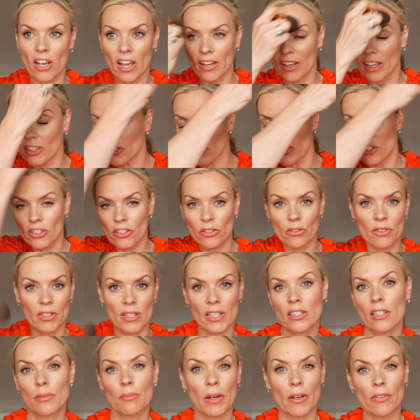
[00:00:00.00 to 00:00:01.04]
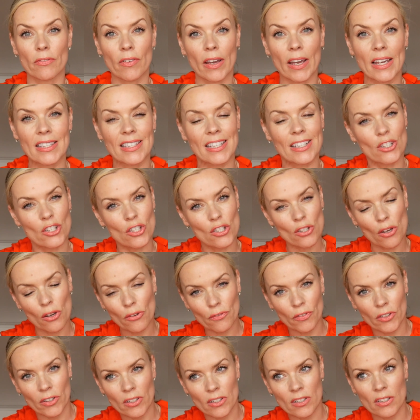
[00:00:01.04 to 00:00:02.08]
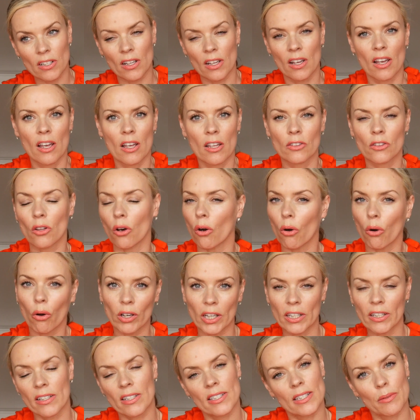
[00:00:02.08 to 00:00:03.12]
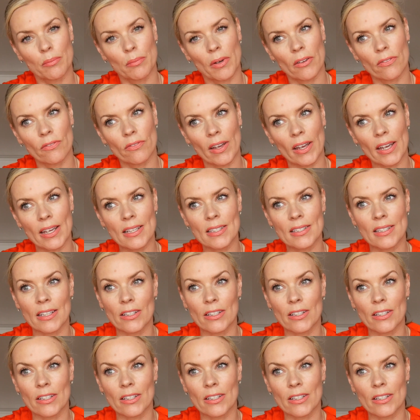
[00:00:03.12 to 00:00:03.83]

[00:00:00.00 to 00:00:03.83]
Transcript: And I just use this on my face. It softened the oiliness in my face.